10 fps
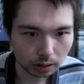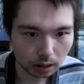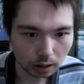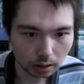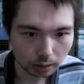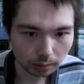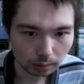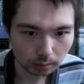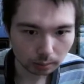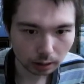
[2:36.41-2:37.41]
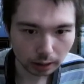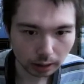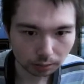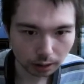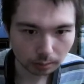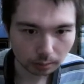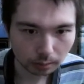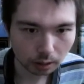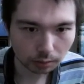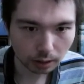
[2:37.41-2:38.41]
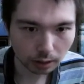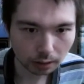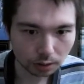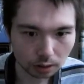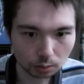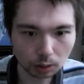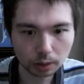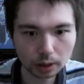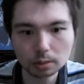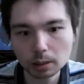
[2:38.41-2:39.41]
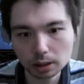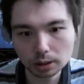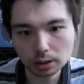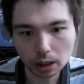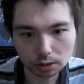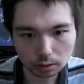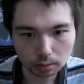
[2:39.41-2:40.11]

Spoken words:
King e7, knight f3, and after f6, one way to play is h4.